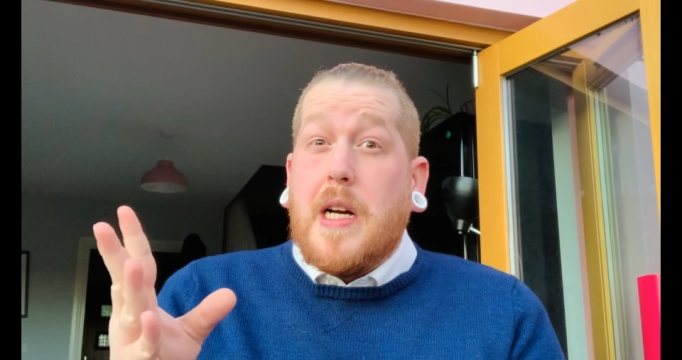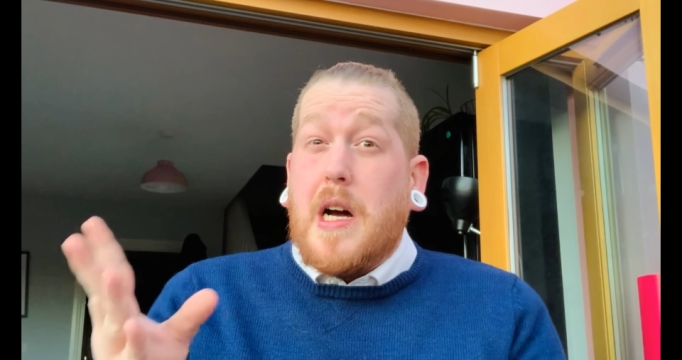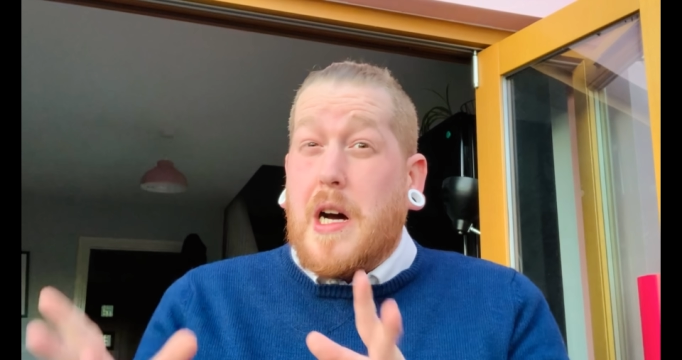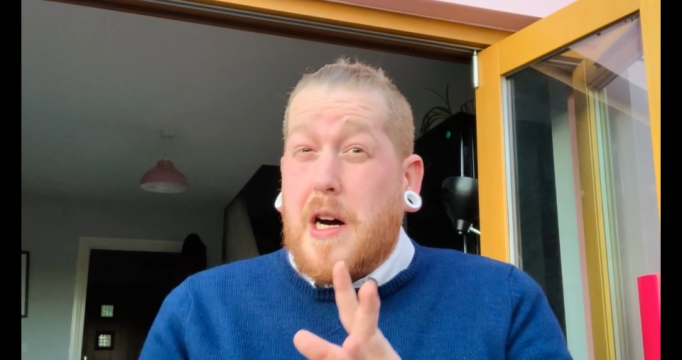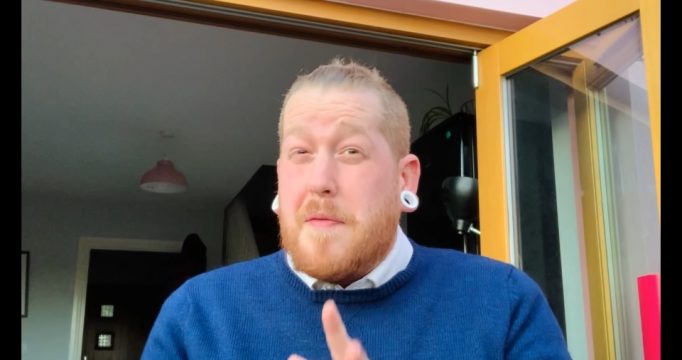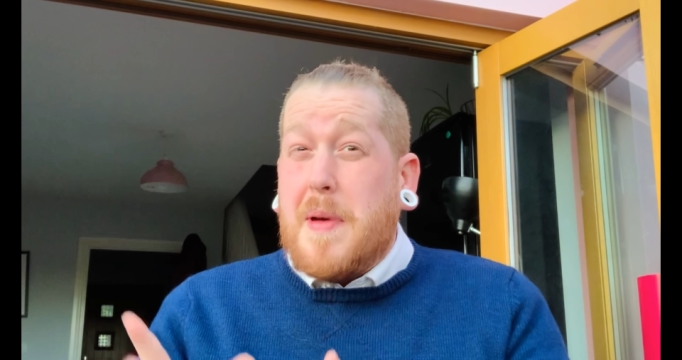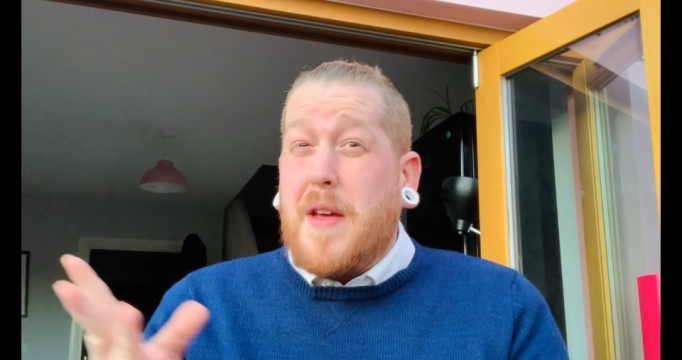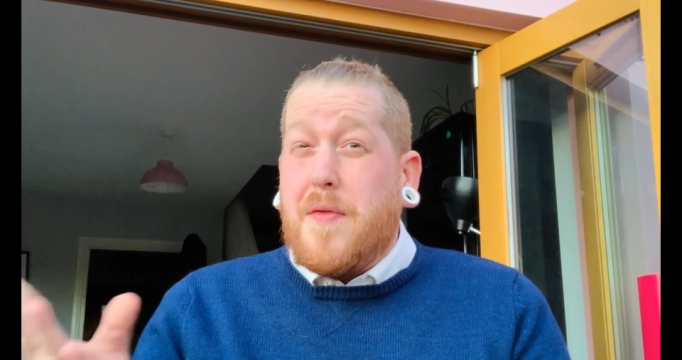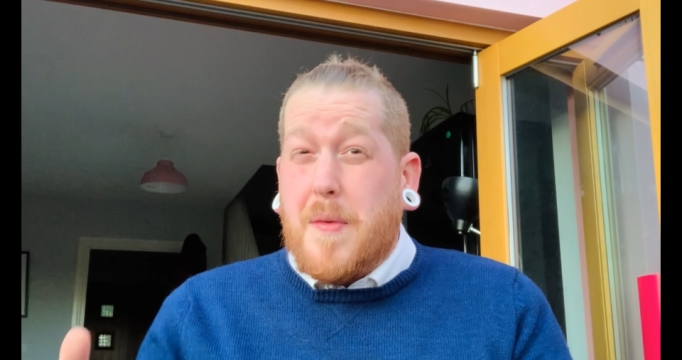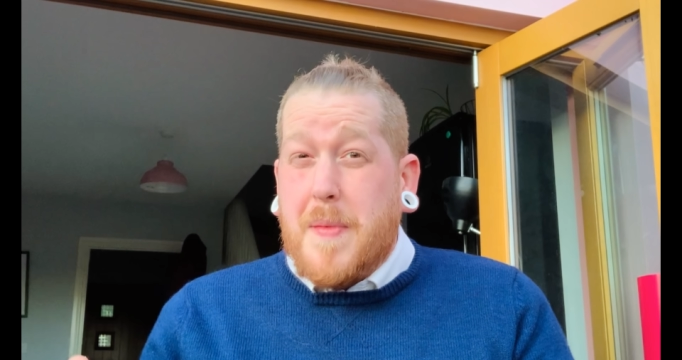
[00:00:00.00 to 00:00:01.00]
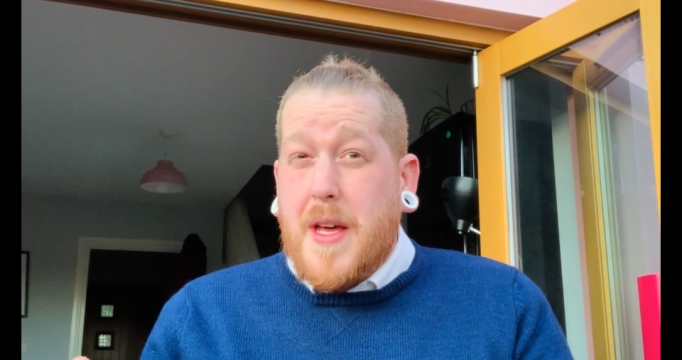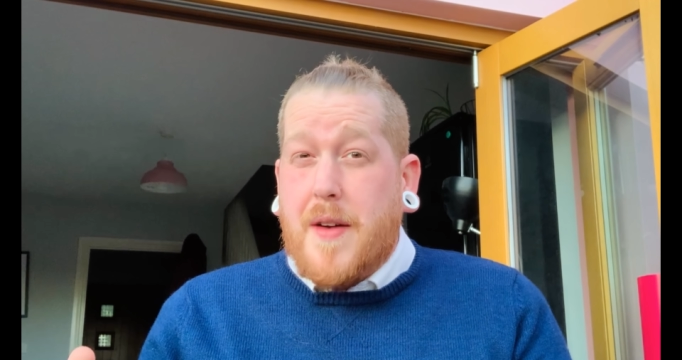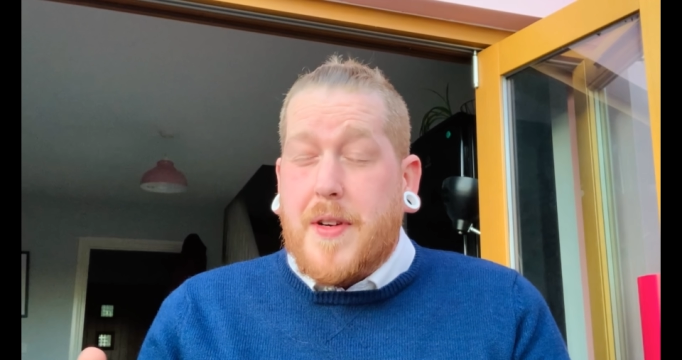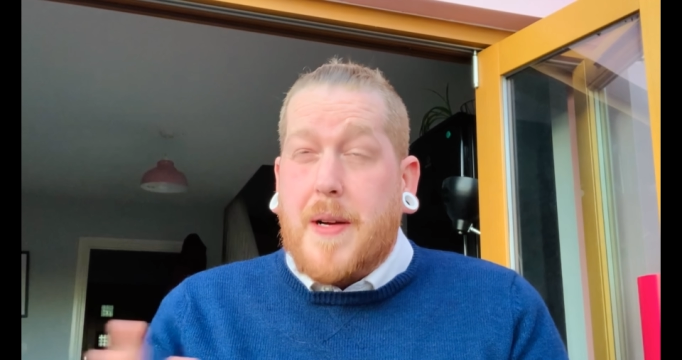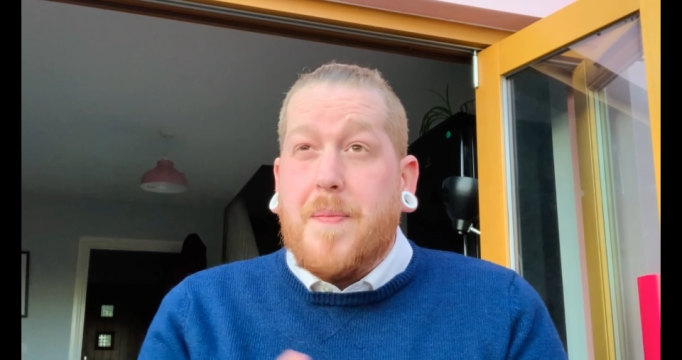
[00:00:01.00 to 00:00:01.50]
half pay from the
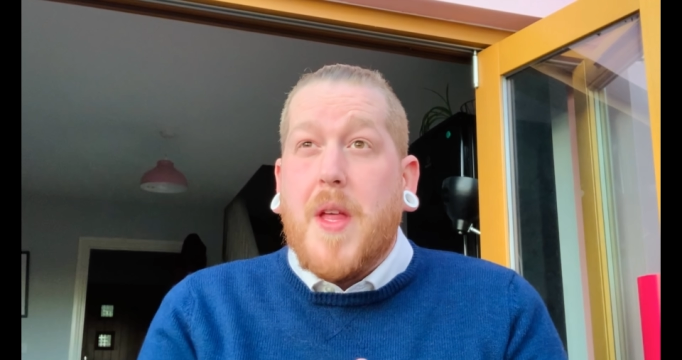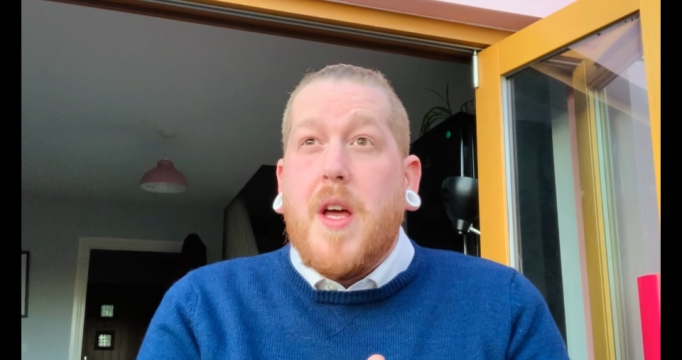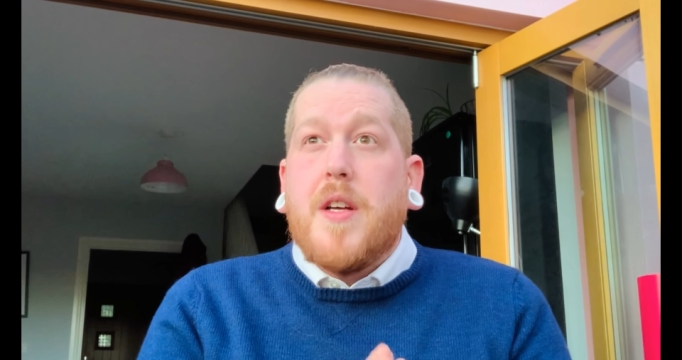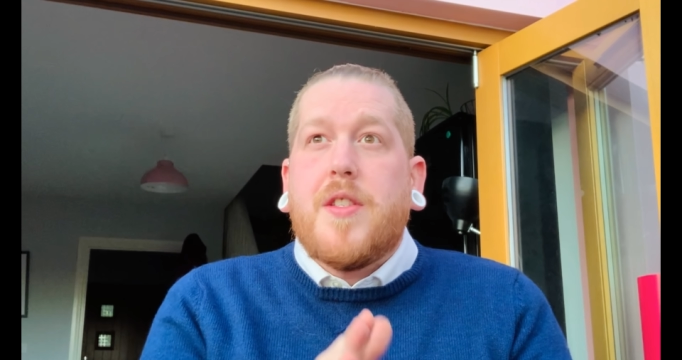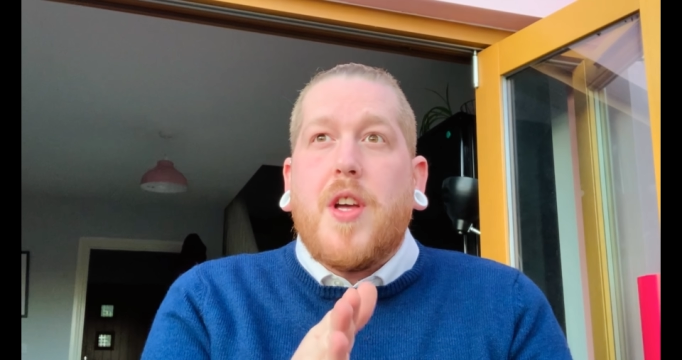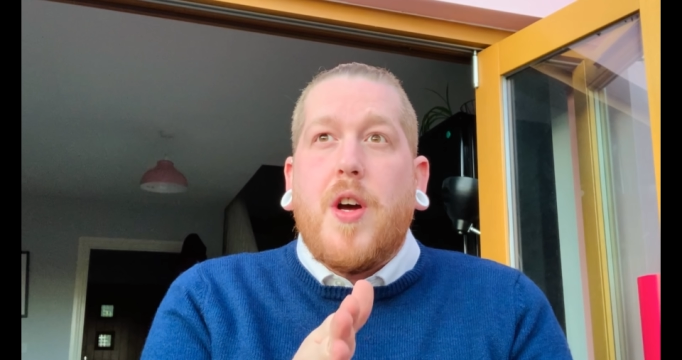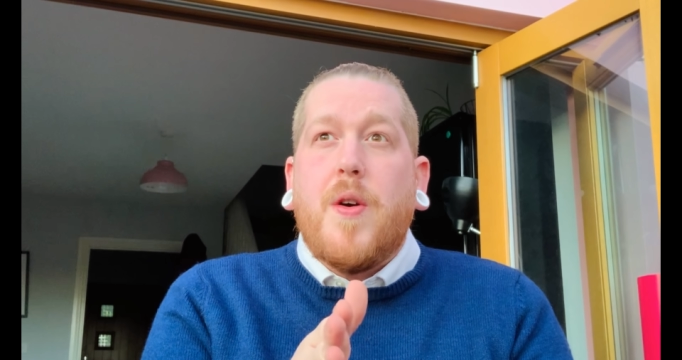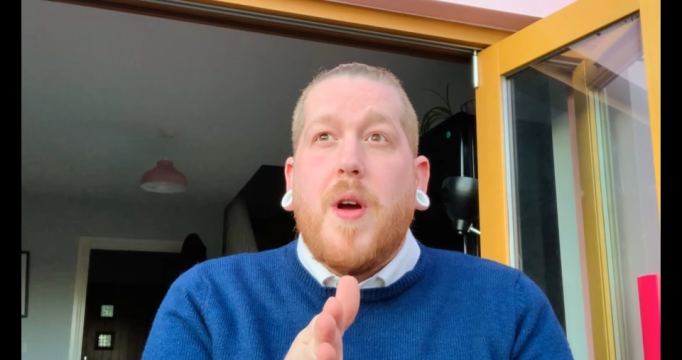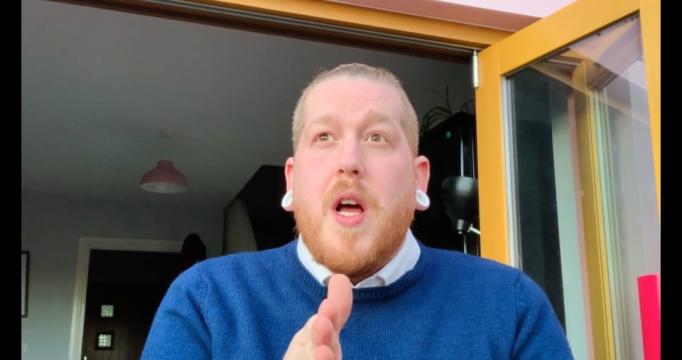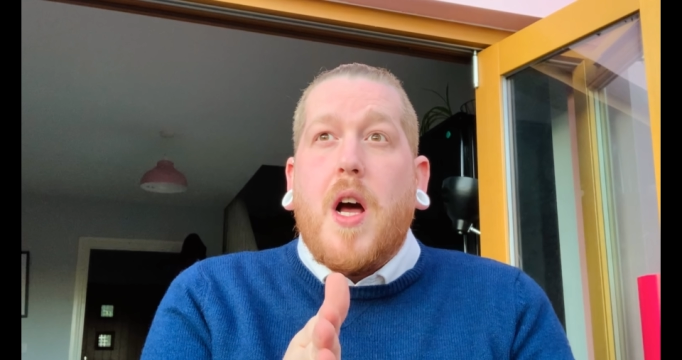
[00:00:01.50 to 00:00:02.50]
other. So